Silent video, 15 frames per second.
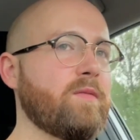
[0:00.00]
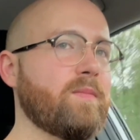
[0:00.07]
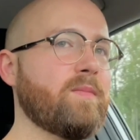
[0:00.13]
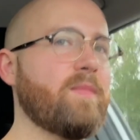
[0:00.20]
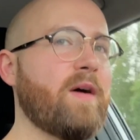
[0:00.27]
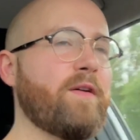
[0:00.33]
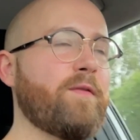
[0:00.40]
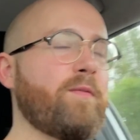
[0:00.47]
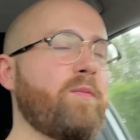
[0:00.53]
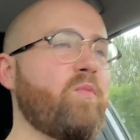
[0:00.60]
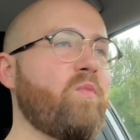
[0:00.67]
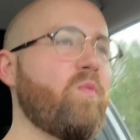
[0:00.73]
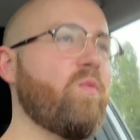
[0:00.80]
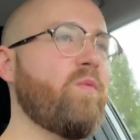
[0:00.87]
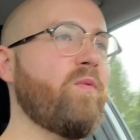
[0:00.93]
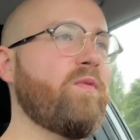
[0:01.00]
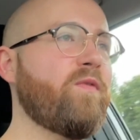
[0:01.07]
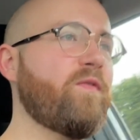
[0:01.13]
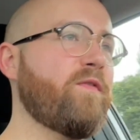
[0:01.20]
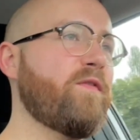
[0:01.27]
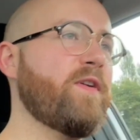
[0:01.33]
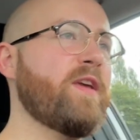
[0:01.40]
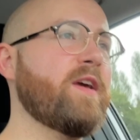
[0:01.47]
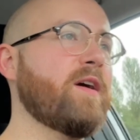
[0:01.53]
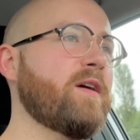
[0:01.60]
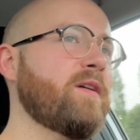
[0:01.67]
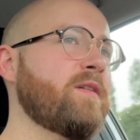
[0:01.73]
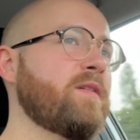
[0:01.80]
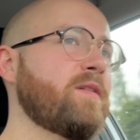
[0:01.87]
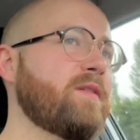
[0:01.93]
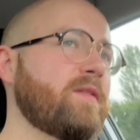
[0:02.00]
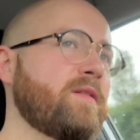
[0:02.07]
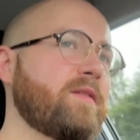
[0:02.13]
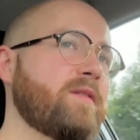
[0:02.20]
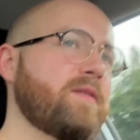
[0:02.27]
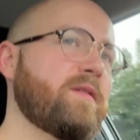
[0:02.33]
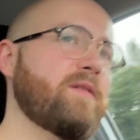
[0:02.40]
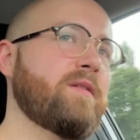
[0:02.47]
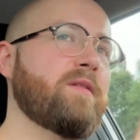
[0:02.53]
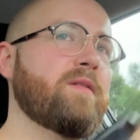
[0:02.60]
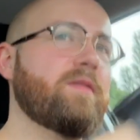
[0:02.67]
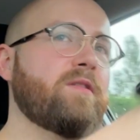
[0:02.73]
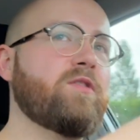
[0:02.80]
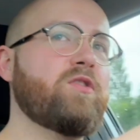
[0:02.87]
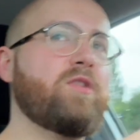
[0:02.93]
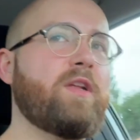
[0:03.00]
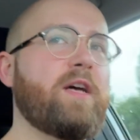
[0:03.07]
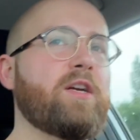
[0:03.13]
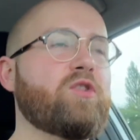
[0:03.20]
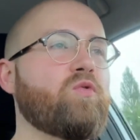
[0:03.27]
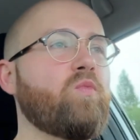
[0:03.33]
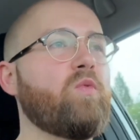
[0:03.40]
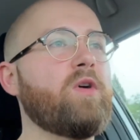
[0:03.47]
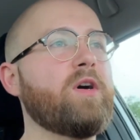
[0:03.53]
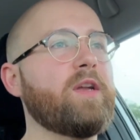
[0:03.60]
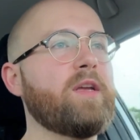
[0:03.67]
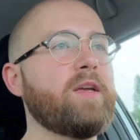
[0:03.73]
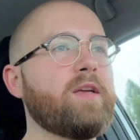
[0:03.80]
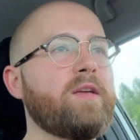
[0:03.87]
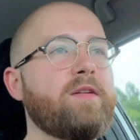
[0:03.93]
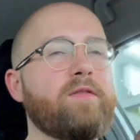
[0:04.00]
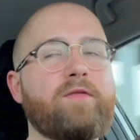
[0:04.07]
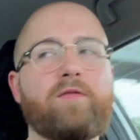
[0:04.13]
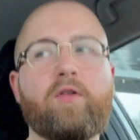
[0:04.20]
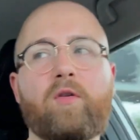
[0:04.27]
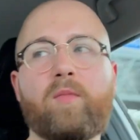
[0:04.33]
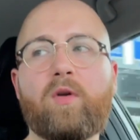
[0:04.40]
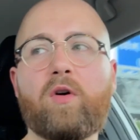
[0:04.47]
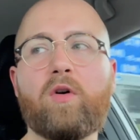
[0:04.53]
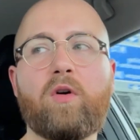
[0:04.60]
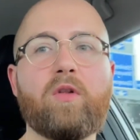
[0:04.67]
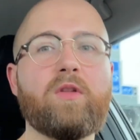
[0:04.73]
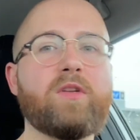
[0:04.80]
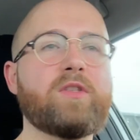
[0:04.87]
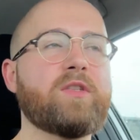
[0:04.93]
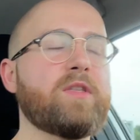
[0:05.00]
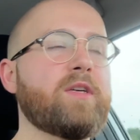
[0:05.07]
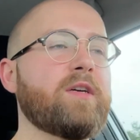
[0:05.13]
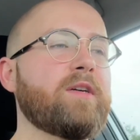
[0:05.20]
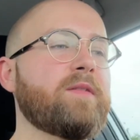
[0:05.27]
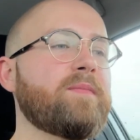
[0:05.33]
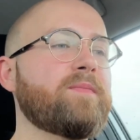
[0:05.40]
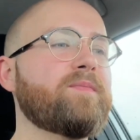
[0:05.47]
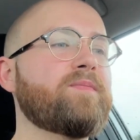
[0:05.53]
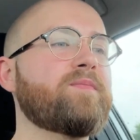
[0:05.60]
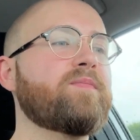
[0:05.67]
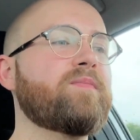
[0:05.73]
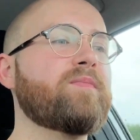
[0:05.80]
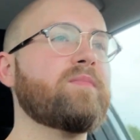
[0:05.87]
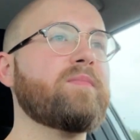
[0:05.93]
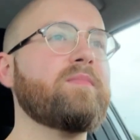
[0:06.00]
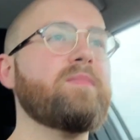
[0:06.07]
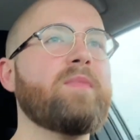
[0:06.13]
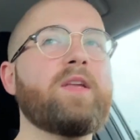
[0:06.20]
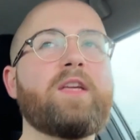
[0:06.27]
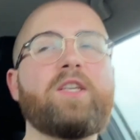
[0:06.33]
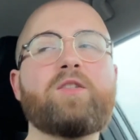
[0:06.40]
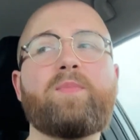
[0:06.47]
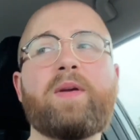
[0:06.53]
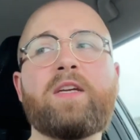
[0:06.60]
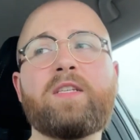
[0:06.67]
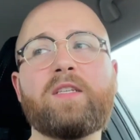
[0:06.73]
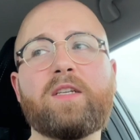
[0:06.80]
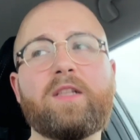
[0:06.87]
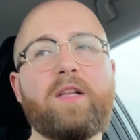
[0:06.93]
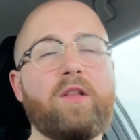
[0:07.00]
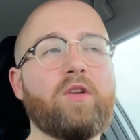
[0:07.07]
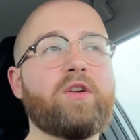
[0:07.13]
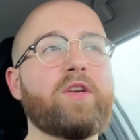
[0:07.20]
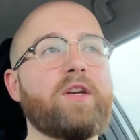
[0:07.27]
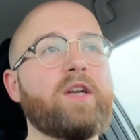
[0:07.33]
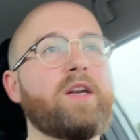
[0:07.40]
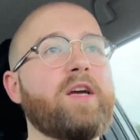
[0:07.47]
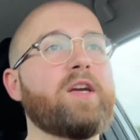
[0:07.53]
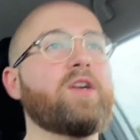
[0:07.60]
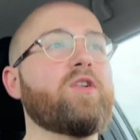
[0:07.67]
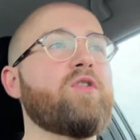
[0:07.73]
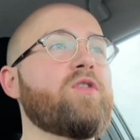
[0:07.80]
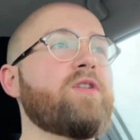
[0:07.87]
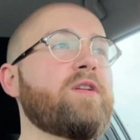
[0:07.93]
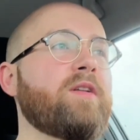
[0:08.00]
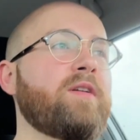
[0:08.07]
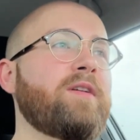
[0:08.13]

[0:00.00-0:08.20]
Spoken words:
my fear / worry from it all is that he's basically looking at it and going,